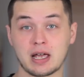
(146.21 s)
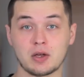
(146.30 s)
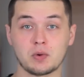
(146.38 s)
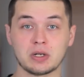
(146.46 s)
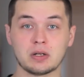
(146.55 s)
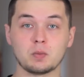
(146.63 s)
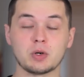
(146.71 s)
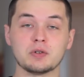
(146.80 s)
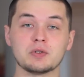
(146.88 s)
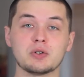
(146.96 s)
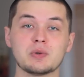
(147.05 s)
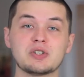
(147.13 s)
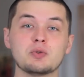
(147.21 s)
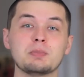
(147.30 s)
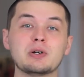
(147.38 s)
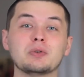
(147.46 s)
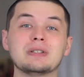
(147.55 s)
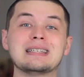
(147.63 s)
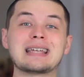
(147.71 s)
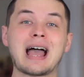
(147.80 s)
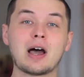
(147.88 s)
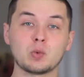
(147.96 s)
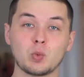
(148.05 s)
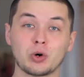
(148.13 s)
Ionian, what you do is you build
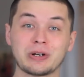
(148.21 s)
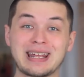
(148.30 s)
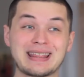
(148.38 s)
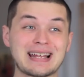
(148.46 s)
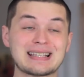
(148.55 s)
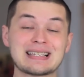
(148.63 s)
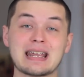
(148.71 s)
downward in that